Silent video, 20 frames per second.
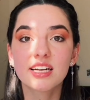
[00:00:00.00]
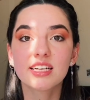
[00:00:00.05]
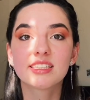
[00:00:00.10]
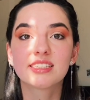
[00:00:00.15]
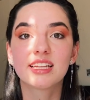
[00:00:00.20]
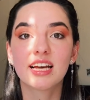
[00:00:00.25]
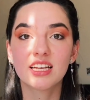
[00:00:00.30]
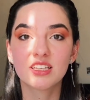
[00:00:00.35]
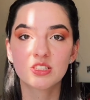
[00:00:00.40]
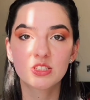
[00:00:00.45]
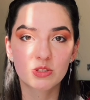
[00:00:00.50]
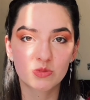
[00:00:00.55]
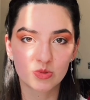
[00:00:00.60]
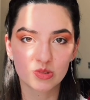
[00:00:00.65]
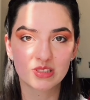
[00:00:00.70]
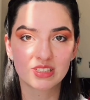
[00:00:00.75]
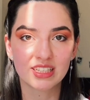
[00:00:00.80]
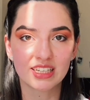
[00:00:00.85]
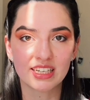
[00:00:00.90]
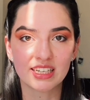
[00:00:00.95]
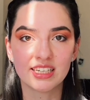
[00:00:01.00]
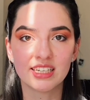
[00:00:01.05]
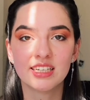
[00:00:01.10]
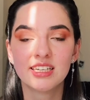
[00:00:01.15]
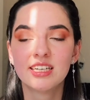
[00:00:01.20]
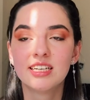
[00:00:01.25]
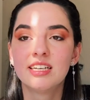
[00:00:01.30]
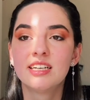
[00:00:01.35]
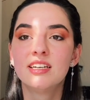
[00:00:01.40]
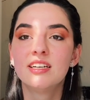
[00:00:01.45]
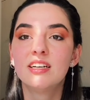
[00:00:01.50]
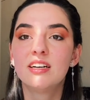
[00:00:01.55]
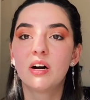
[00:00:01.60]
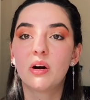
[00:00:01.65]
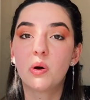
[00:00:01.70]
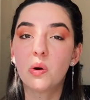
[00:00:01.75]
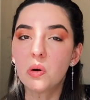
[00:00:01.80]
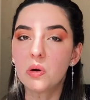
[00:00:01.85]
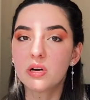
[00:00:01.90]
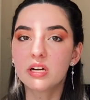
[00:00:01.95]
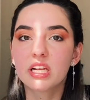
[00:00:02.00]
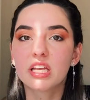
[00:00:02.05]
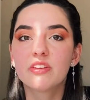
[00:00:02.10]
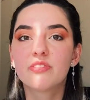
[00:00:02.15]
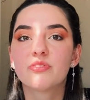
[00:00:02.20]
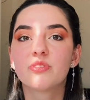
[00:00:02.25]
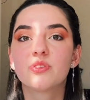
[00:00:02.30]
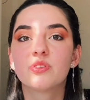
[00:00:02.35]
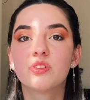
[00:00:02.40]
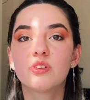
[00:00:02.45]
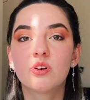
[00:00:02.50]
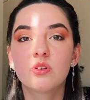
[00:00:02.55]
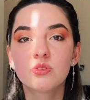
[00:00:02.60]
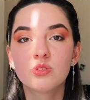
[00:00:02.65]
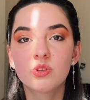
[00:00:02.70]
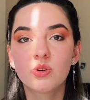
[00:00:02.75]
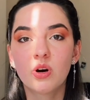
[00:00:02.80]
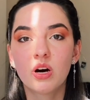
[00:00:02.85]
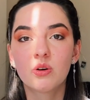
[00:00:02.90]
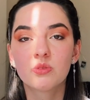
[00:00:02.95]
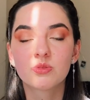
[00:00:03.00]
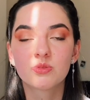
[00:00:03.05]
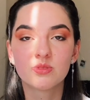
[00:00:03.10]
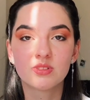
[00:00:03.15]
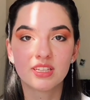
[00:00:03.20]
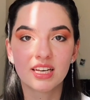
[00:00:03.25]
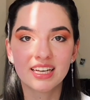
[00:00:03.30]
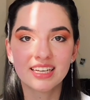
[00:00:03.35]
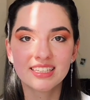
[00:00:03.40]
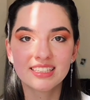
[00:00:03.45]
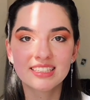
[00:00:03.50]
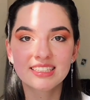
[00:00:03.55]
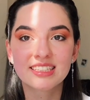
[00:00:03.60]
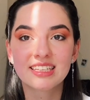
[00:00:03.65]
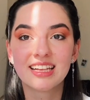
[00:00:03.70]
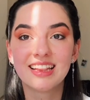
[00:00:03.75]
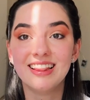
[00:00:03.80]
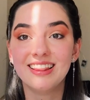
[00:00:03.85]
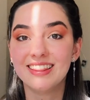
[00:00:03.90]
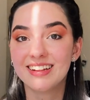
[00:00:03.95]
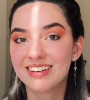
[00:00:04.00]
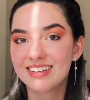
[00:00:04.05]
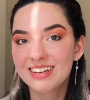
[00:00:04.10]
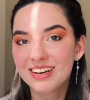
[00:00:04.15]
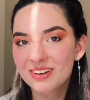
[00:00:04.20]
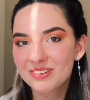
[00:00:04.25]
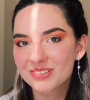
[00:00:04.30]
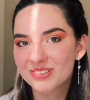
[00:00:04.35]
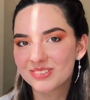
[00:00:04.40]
a dance routine. Or if you don't know how to dance, learn how